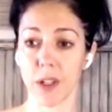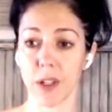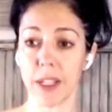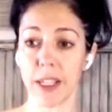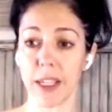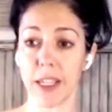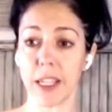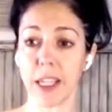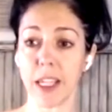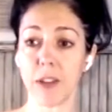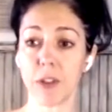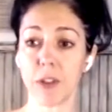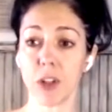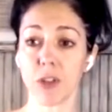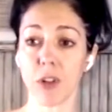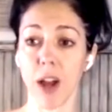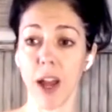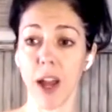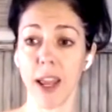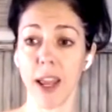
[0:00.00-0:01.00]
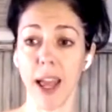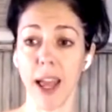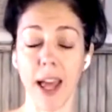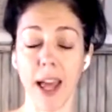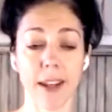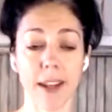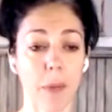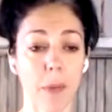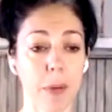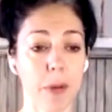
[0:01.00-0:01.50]
Leave your right
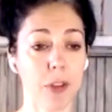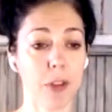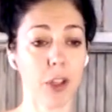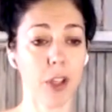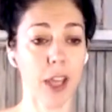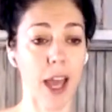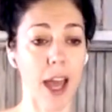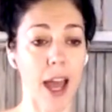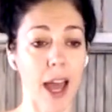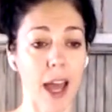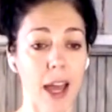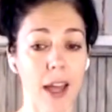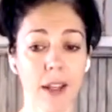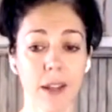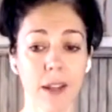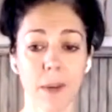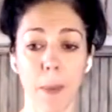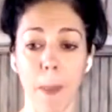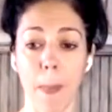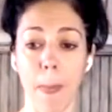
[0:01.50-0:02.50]
hand up if you can.